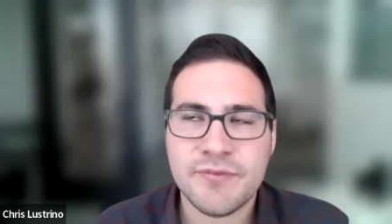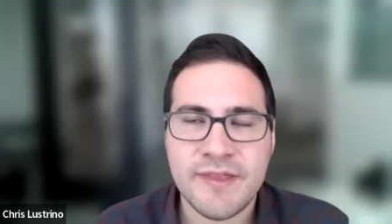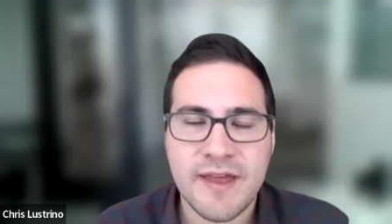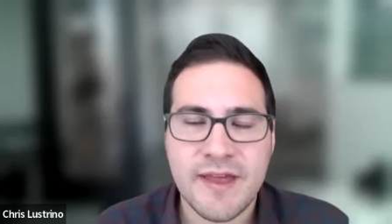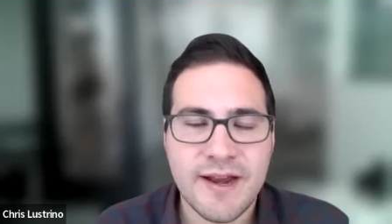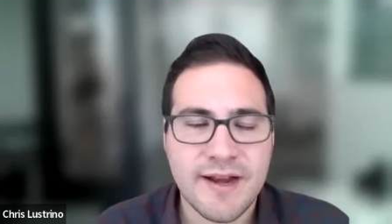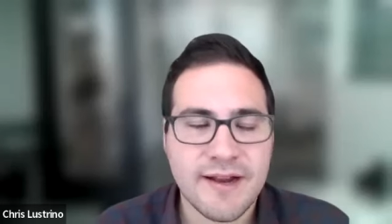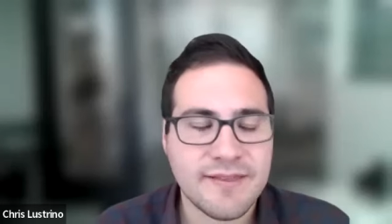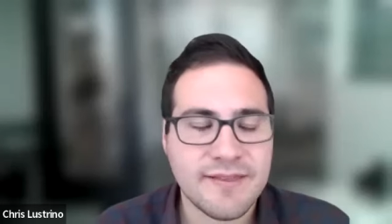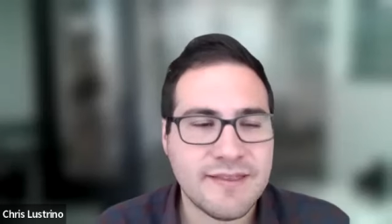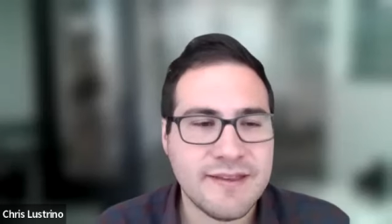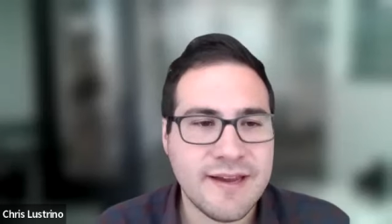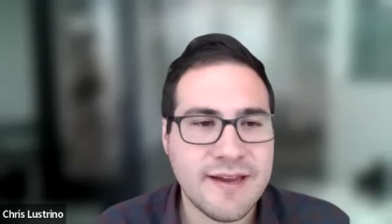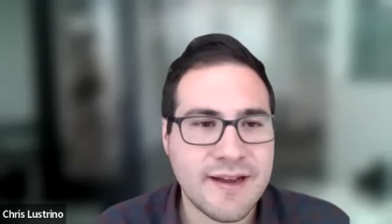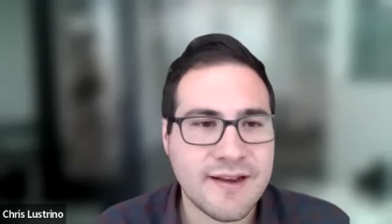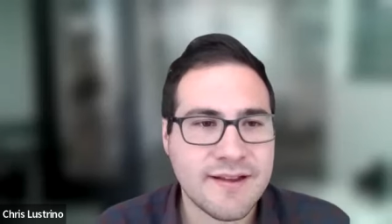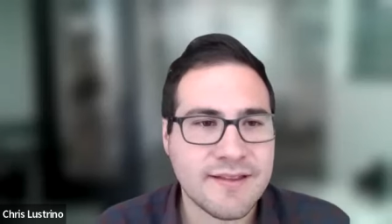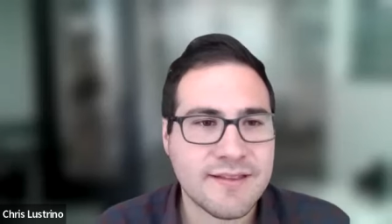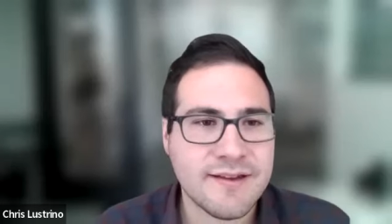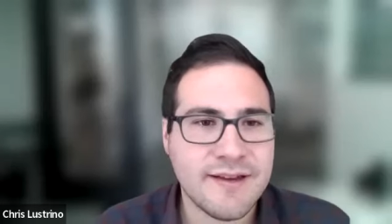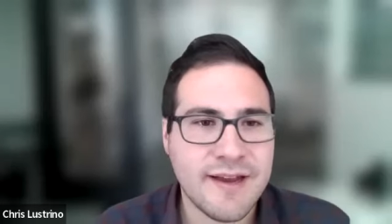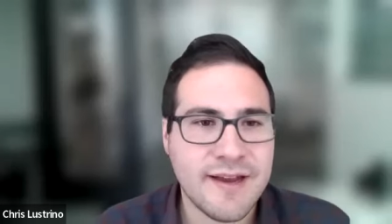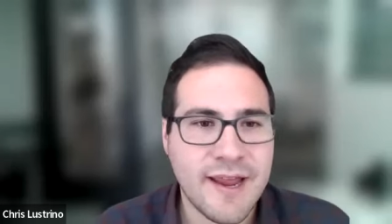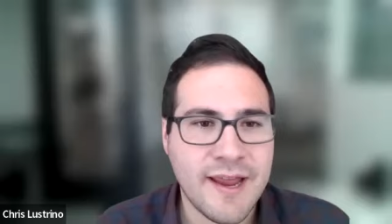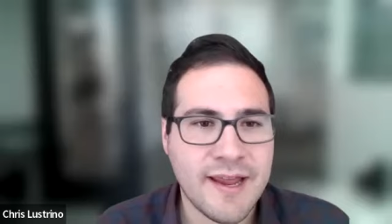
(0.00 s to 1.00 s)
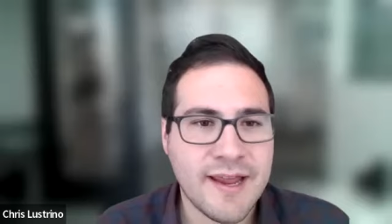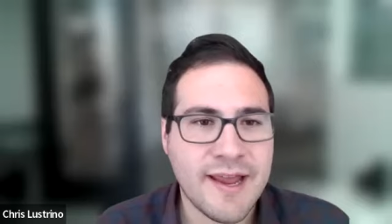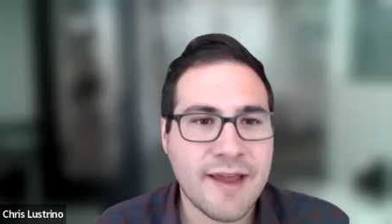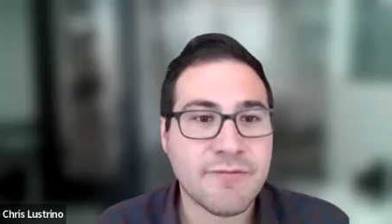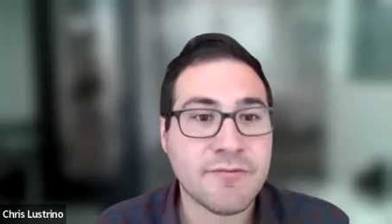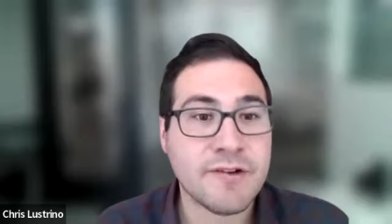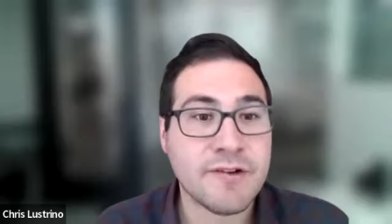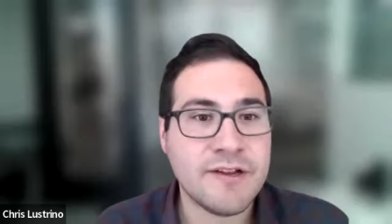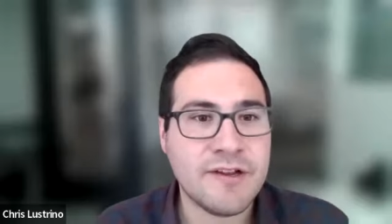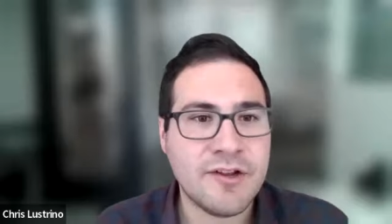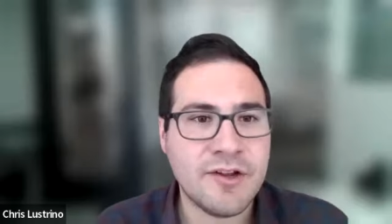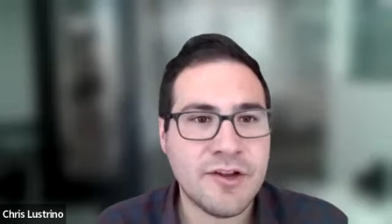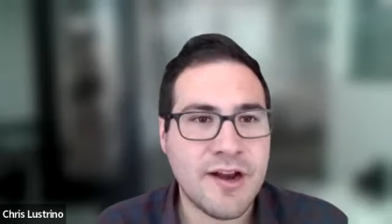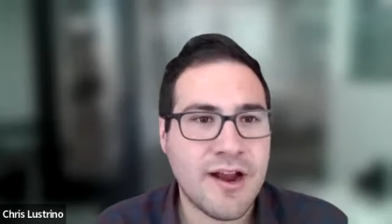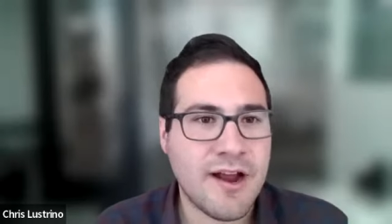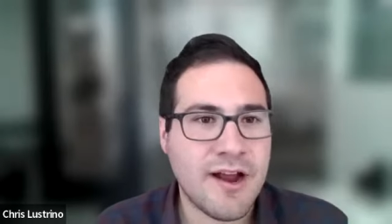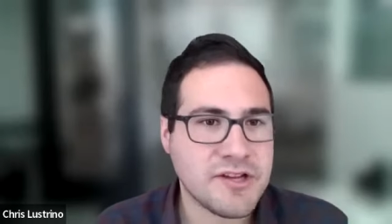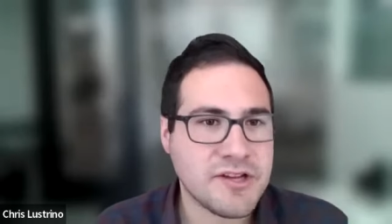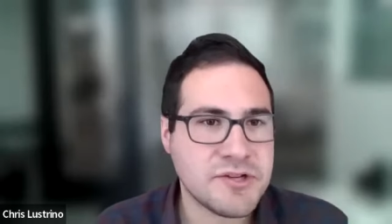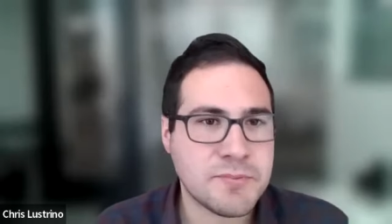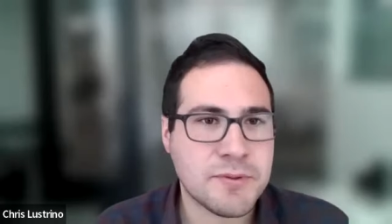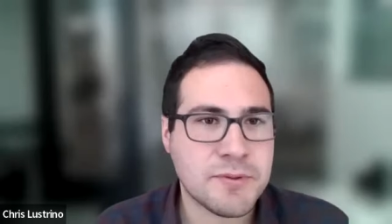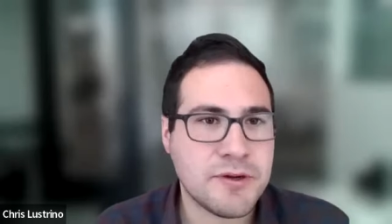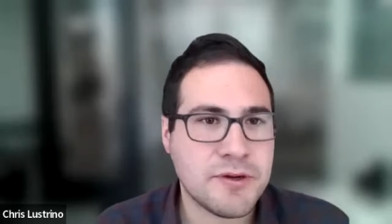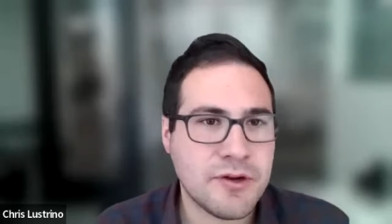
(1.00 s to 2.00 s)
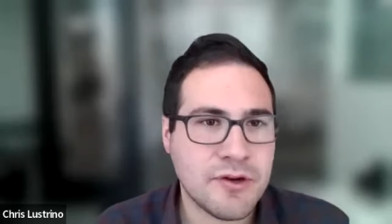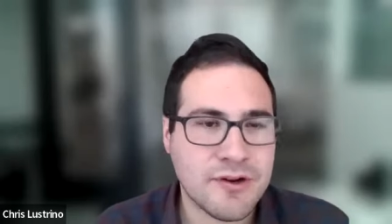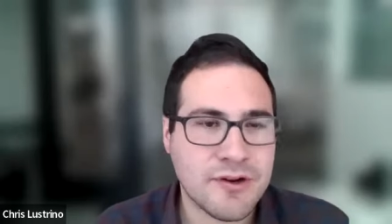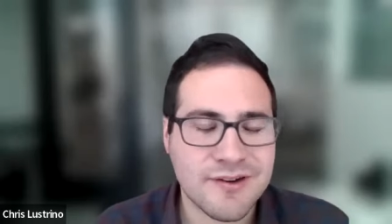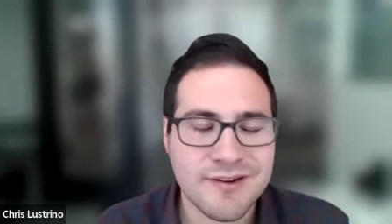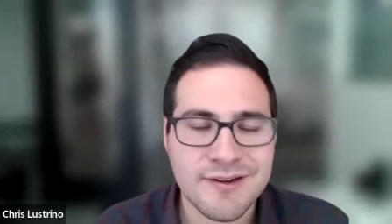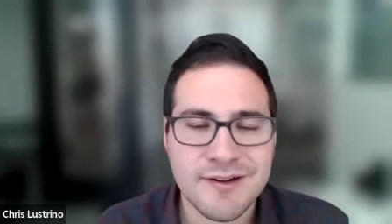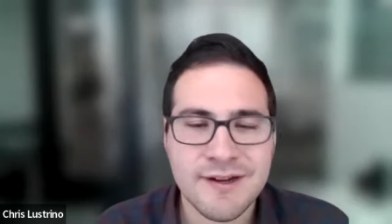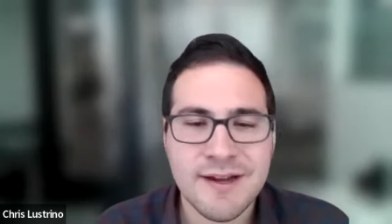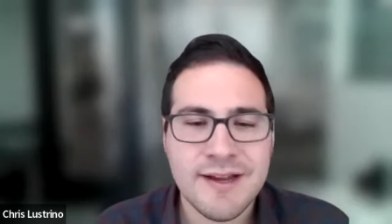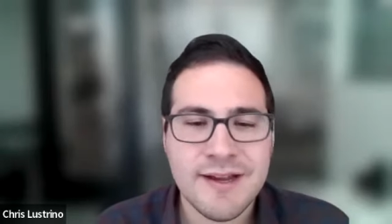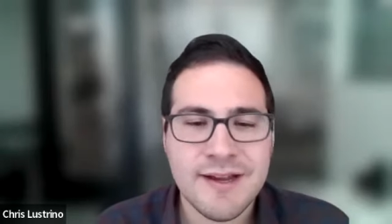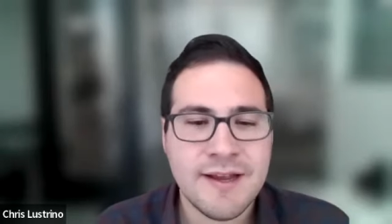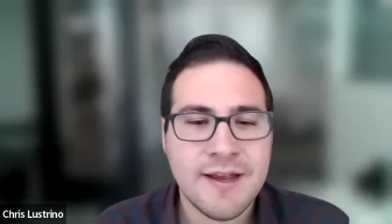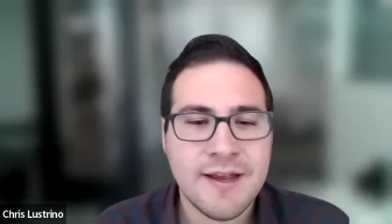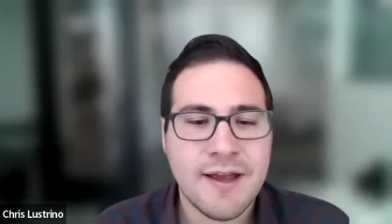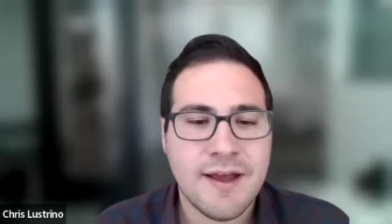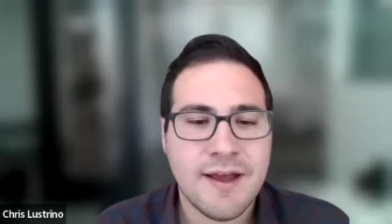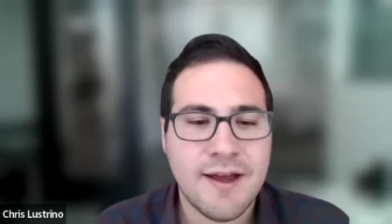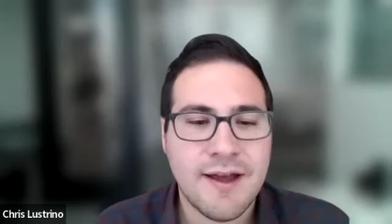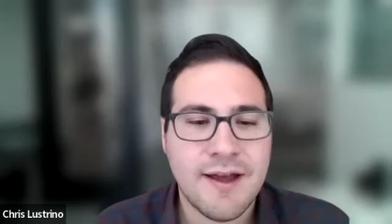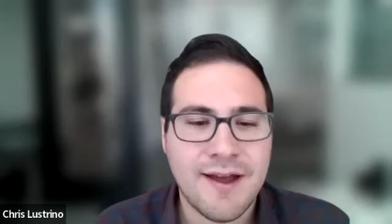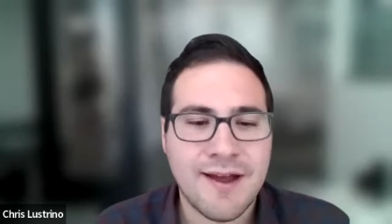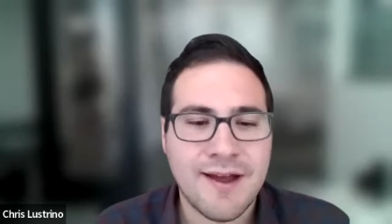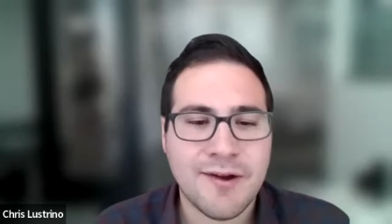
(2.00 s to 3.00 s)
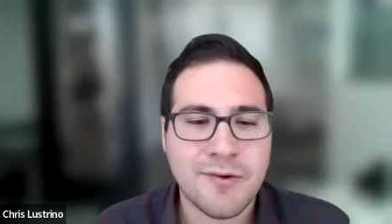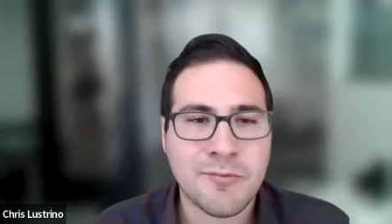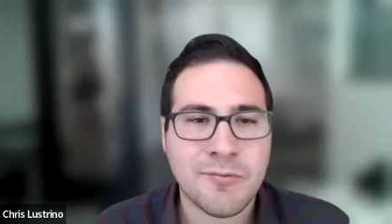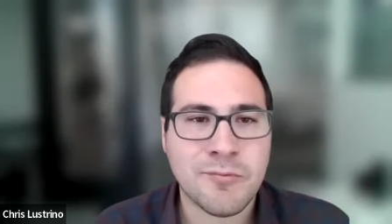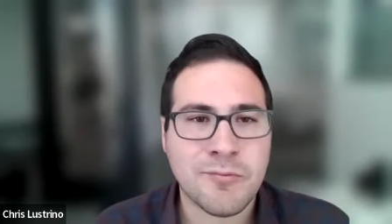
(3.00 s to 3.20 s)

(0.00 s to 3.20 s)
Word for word: that at the end of the day every good entrepreneur uh,